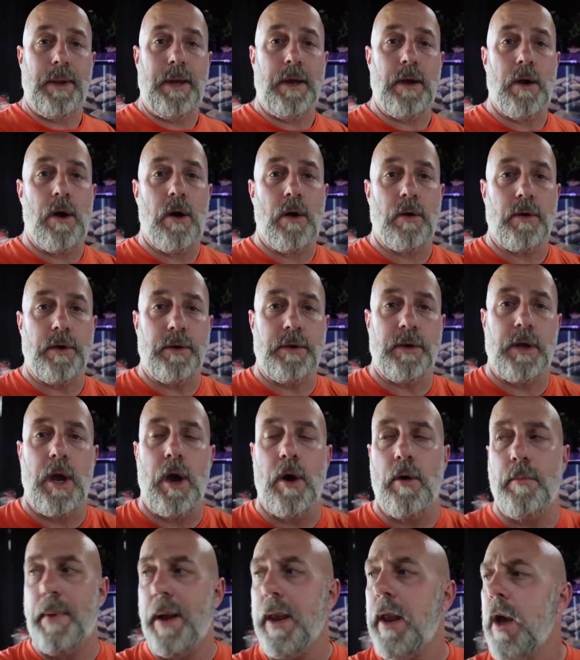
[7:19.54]
be all good to
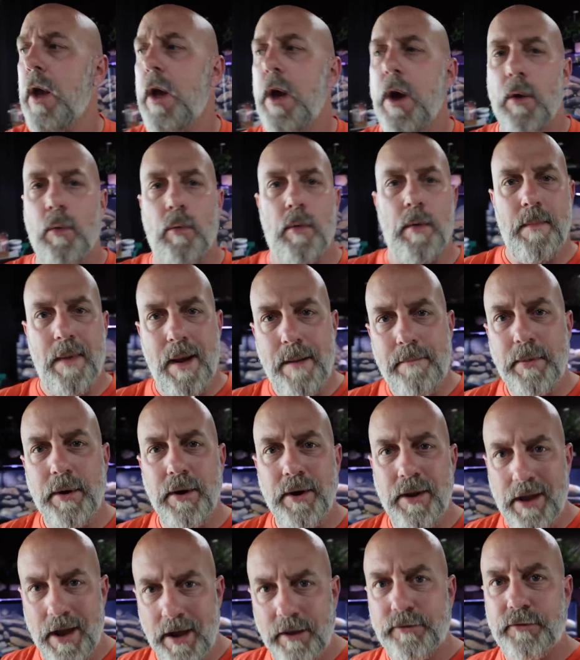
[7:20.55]
go. But remember
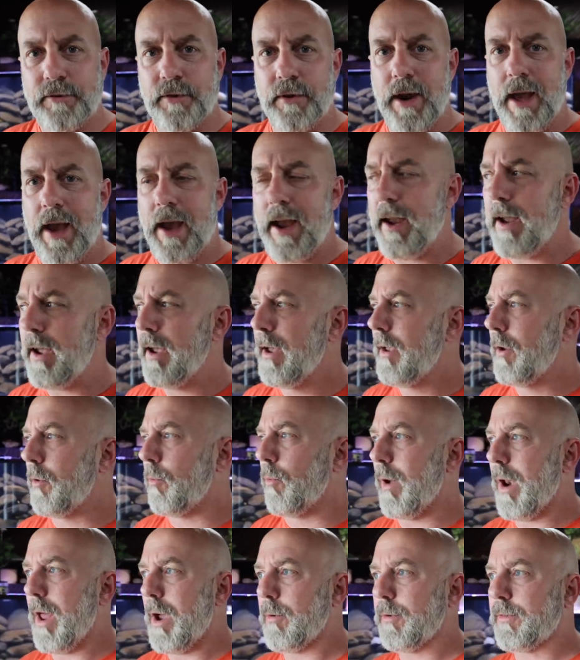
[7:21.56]
yesterday
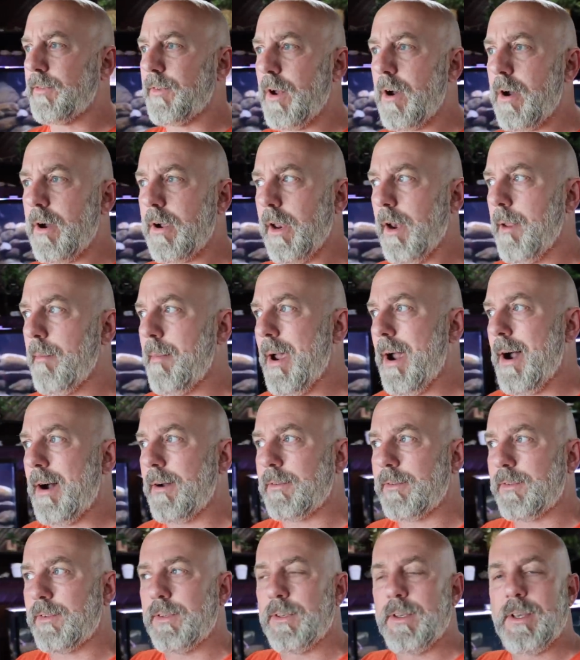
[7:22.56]
when I was talking
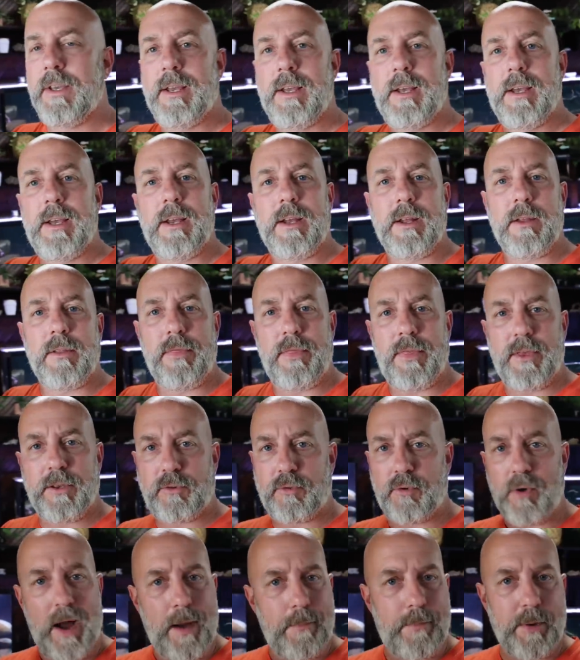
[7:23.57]
about the
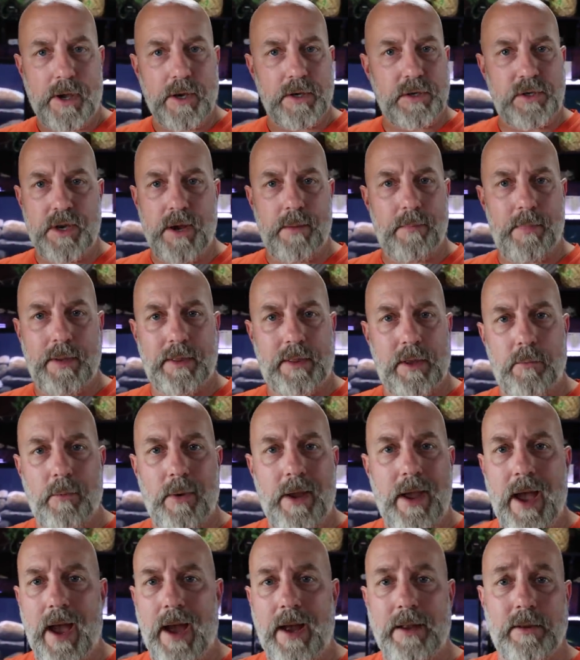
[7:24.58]
Tropica shipment that
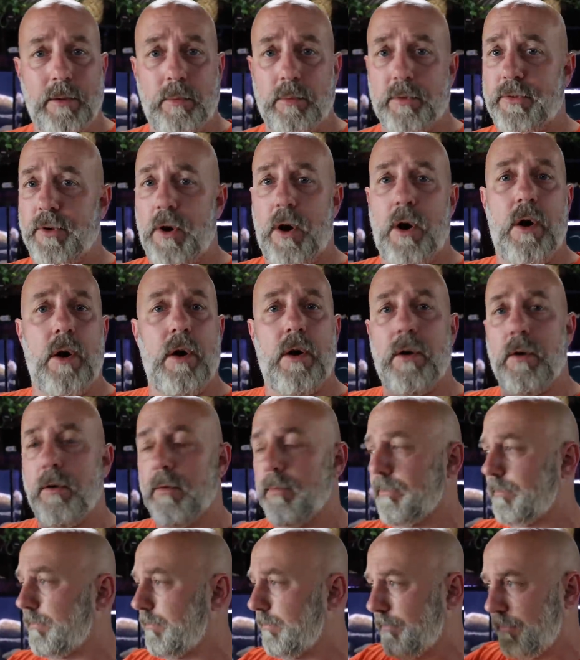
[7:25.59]
we had that was
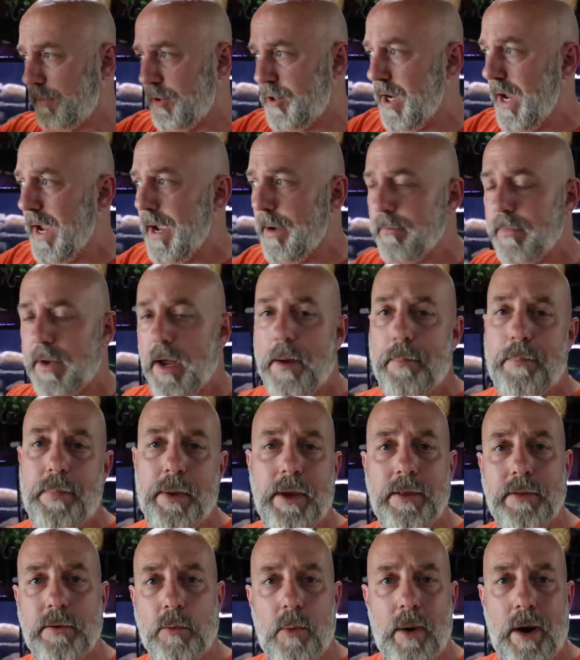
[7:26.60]
all jammed up
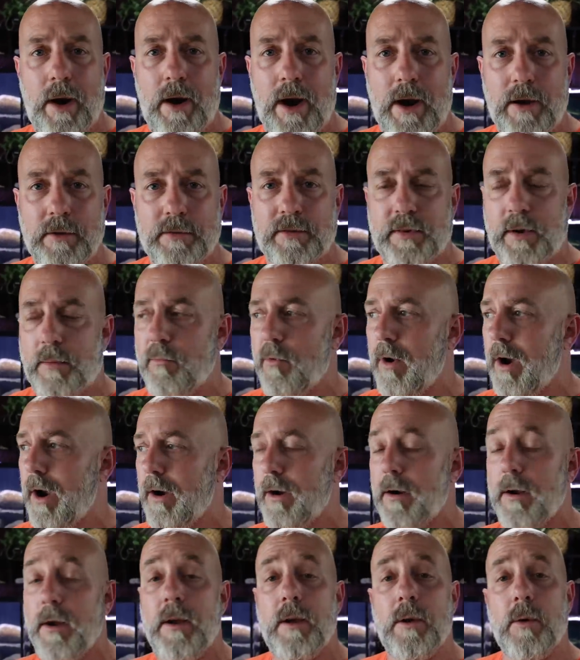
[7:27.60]
in the warehouse
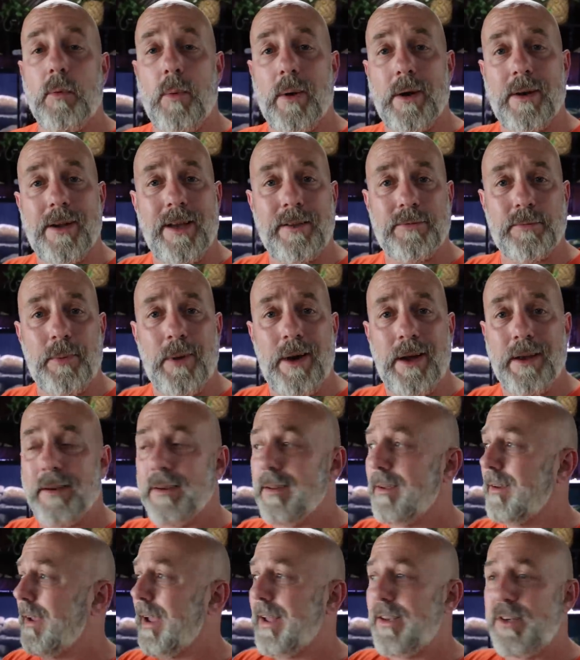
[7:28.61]
somewhere? Well, guess what?
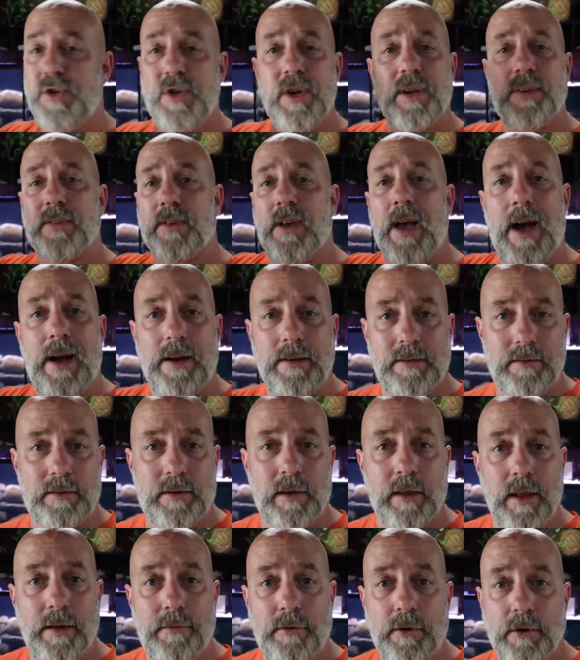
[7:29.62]
It just got
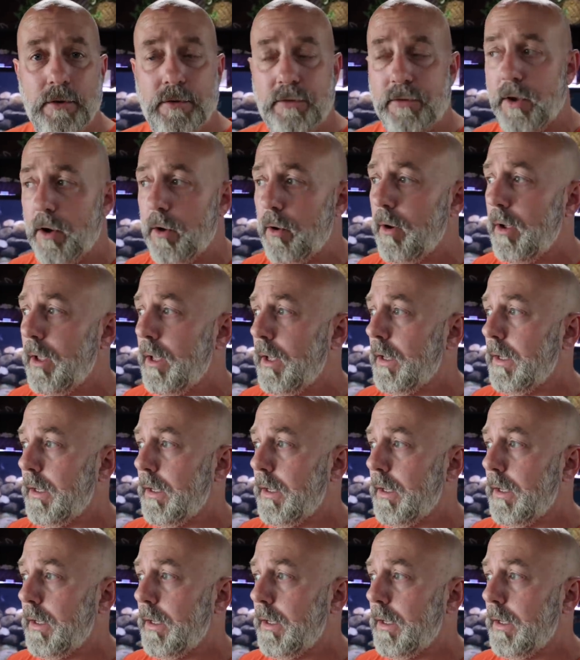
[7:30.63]
delivered, so